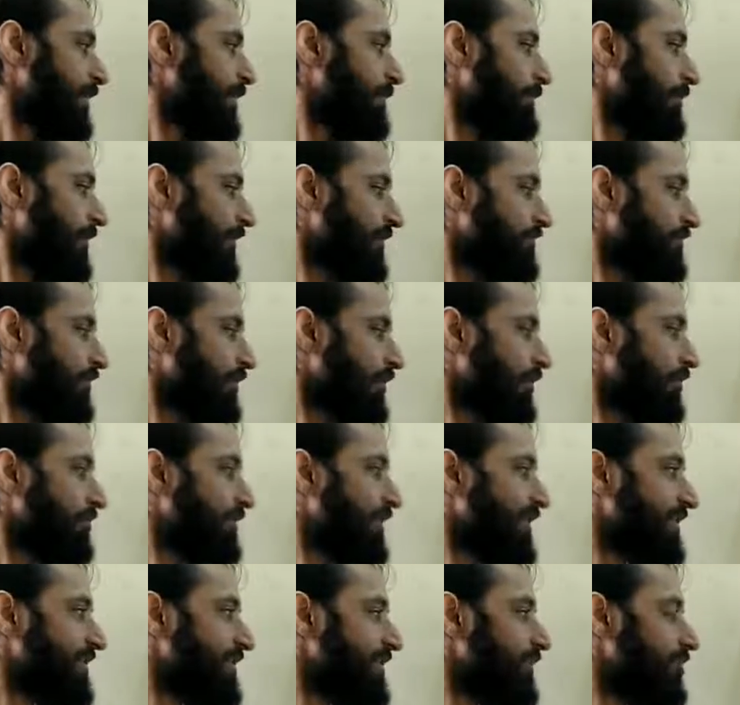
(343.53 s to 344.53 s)
But for a
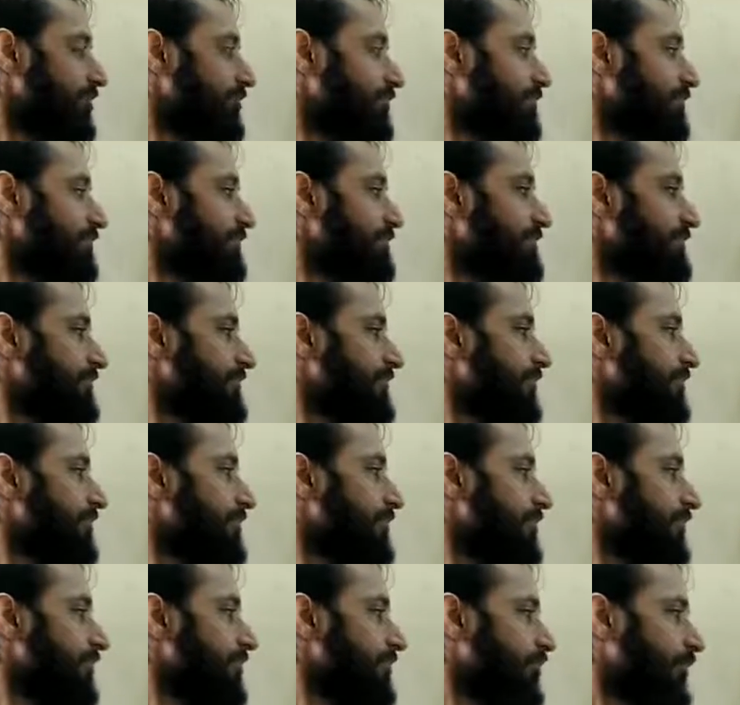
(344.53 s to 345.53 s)
Vaishnav,
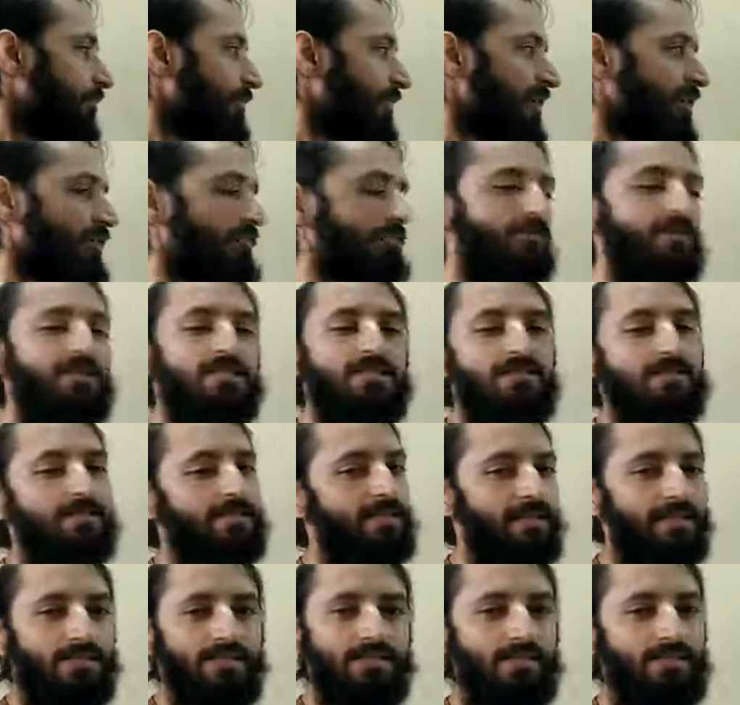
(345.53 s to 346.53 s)
no matter which
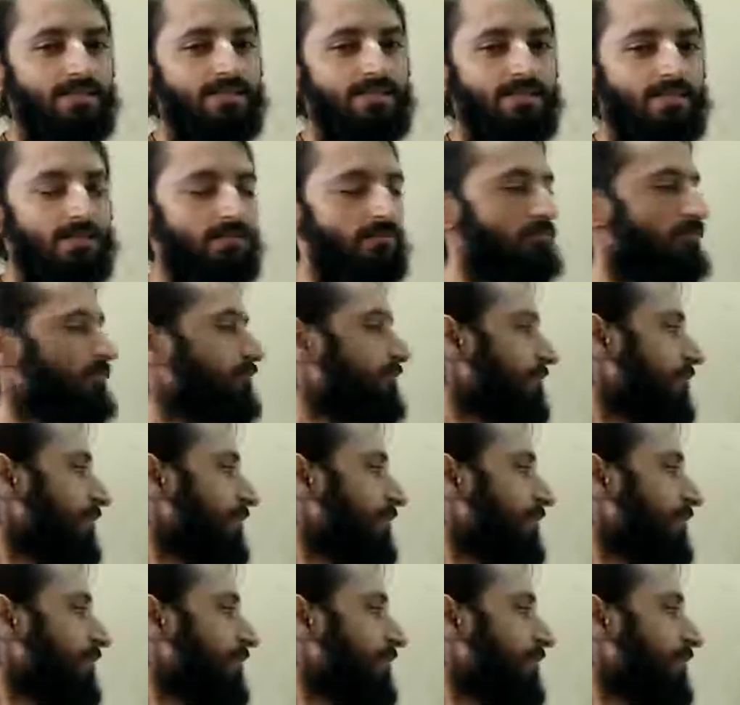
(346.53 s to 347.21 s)
stage he is in,